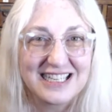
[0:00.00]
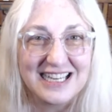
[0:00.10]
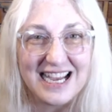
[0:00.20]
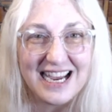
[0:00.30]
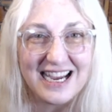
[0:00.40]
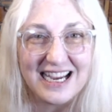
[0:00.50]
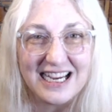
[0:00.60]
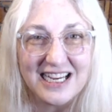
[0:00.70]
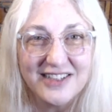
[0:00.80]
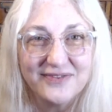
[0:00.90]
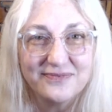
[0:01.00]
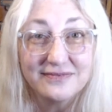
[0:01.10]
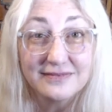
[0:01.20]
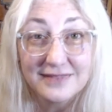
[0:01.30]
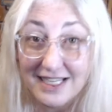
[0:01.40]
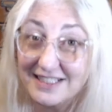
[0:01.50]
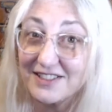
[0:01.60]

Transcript: today. Until